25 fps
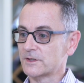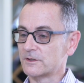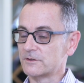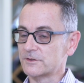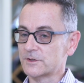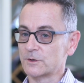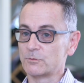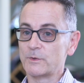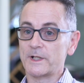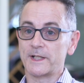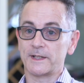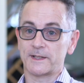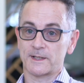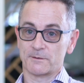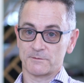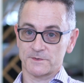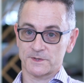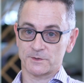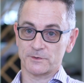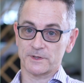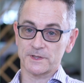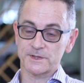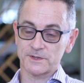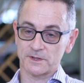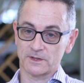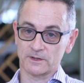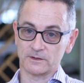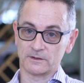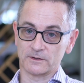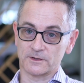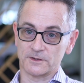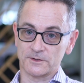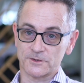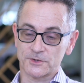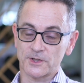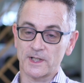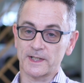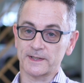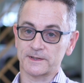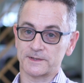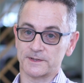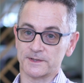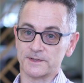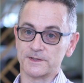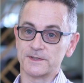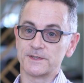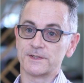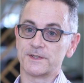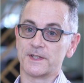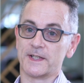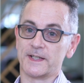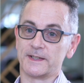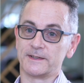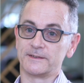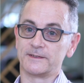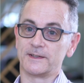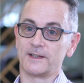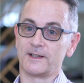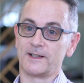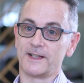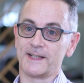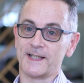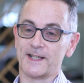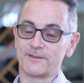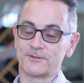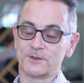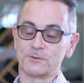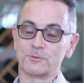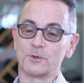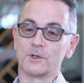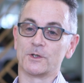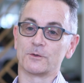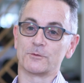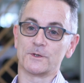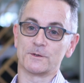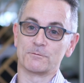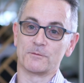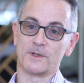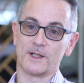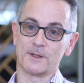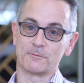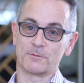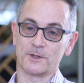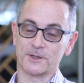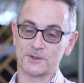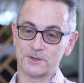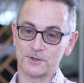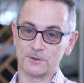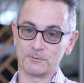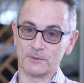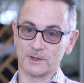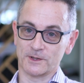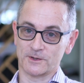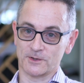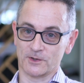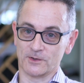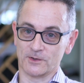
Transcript: So when it comes to external contractors, then I have to work with my procurement